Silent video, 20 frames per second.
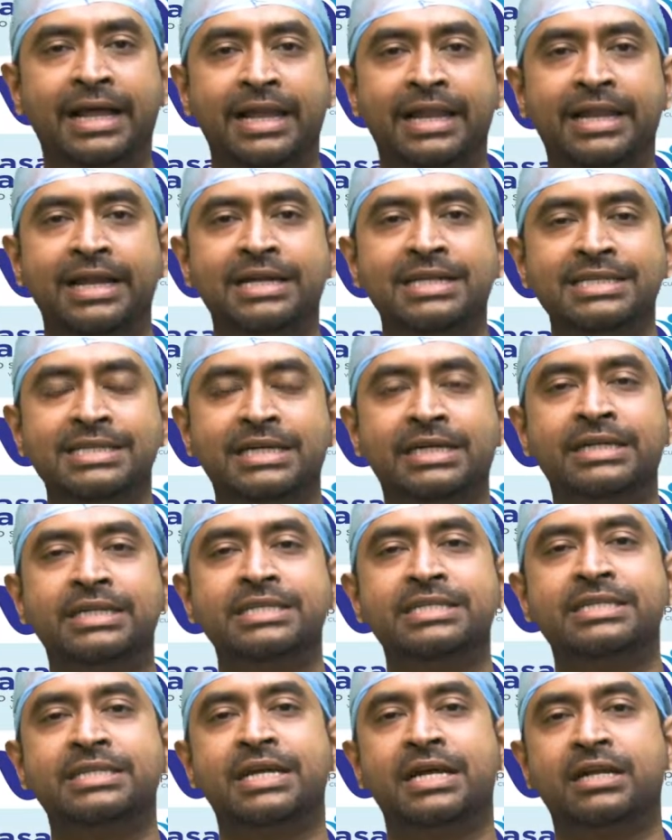Let us
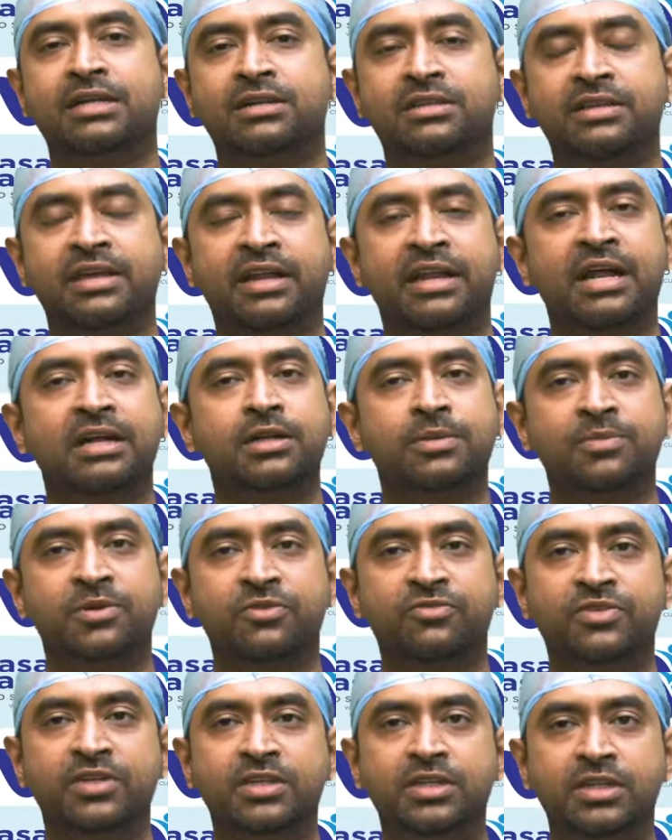understand the anatomy
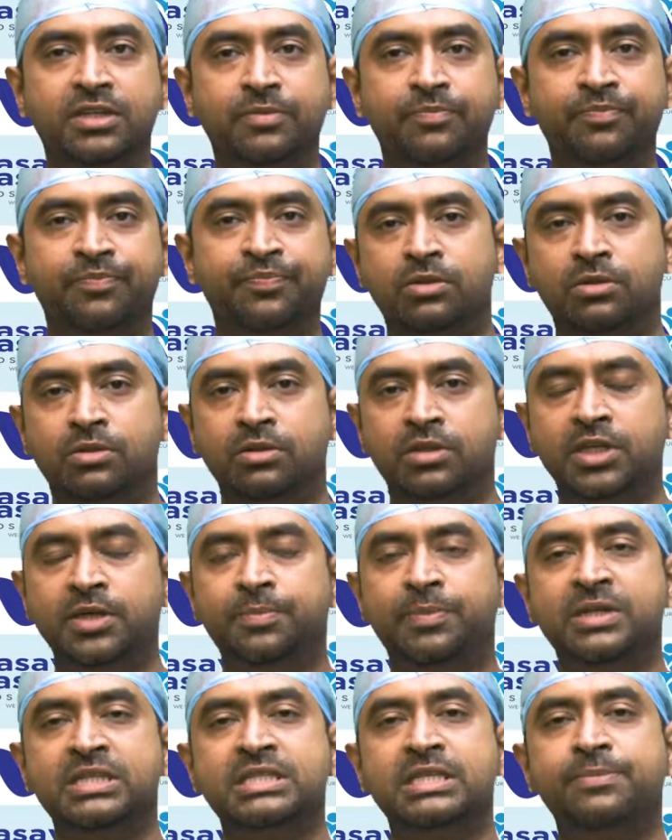of the knee. Knee
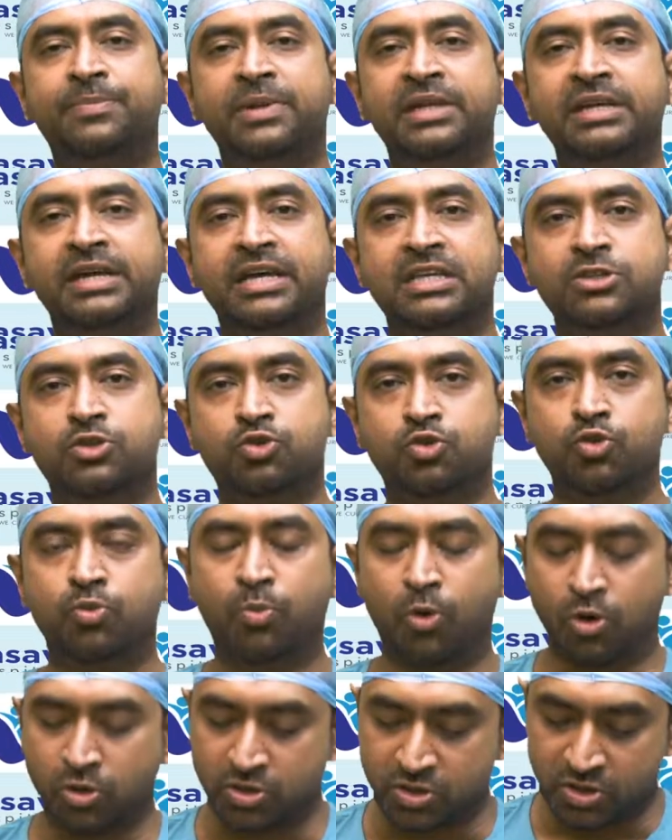principally has two
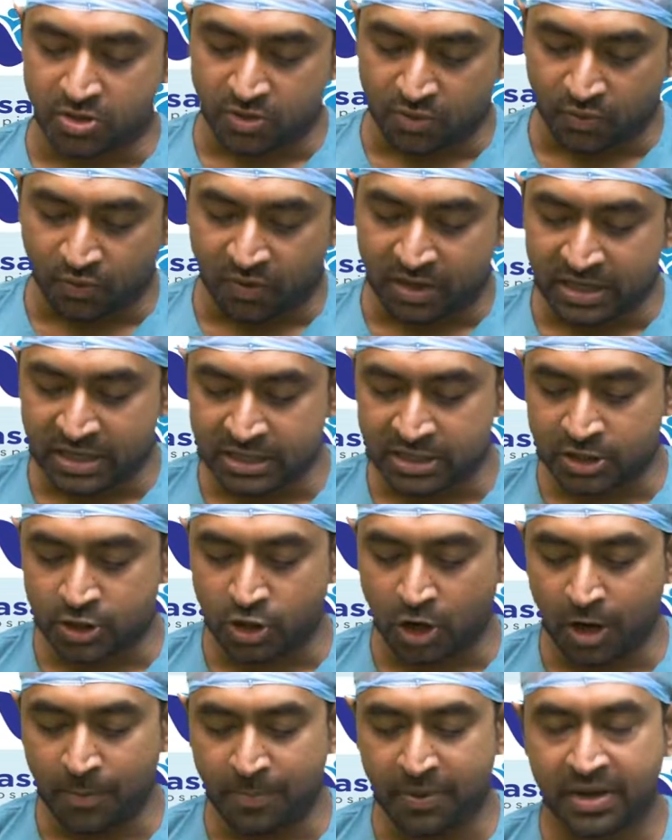bones, one at the
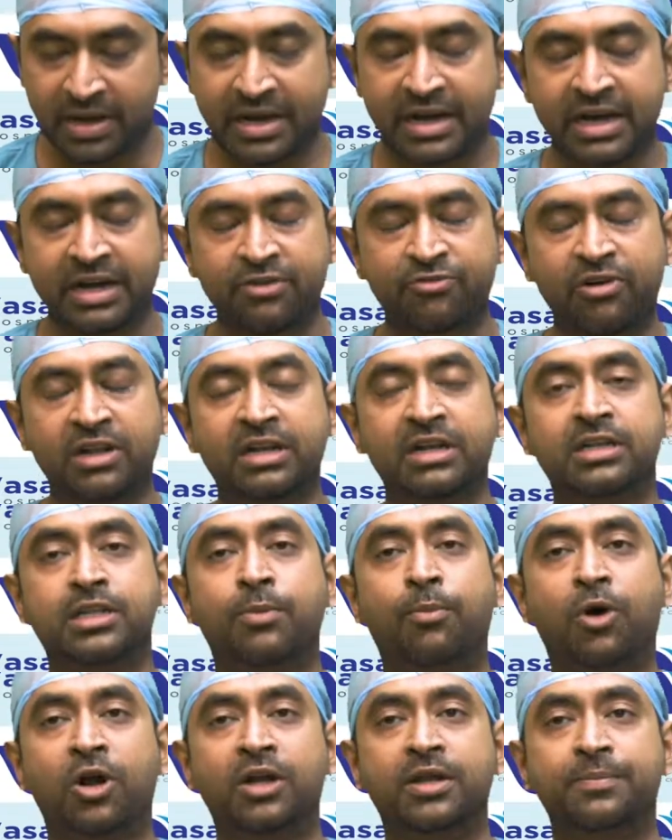top and one at the
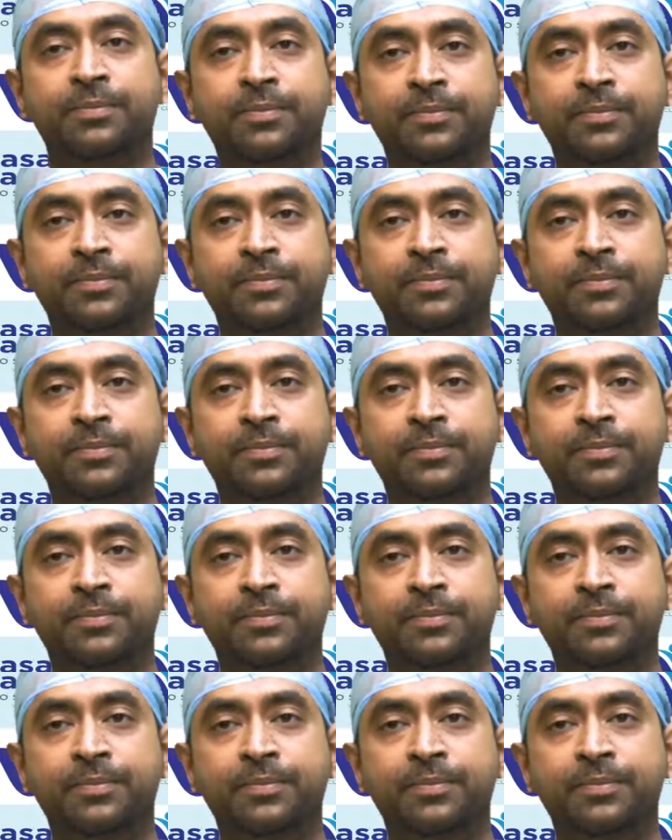bottom.